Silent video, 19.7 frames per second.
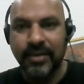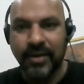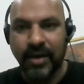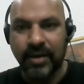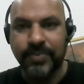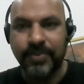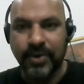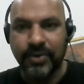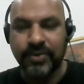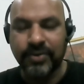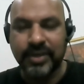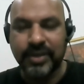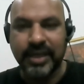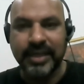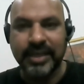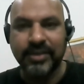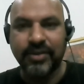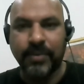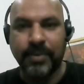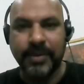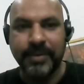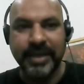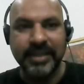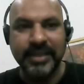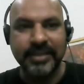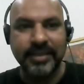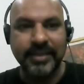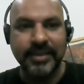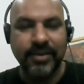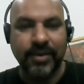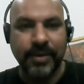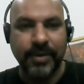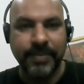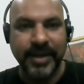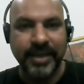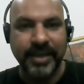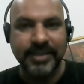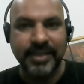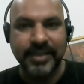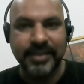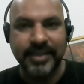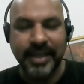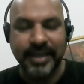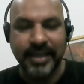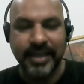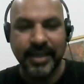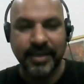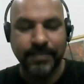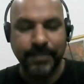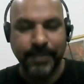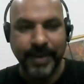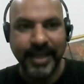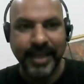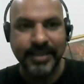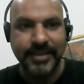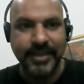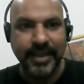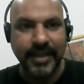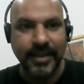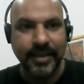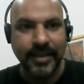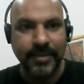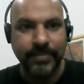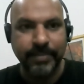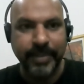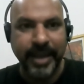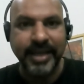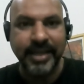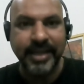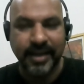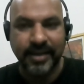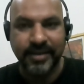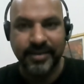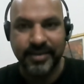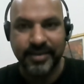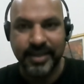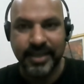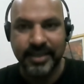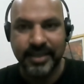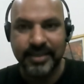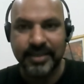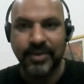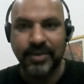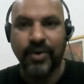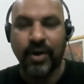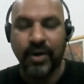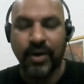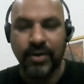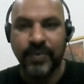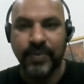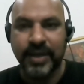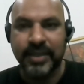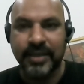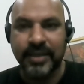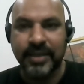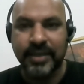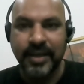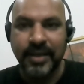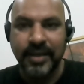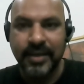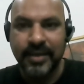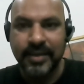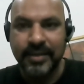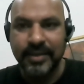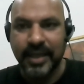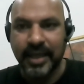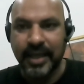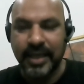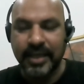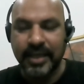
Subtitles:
Of autocratic governments are taking place in many countries all over the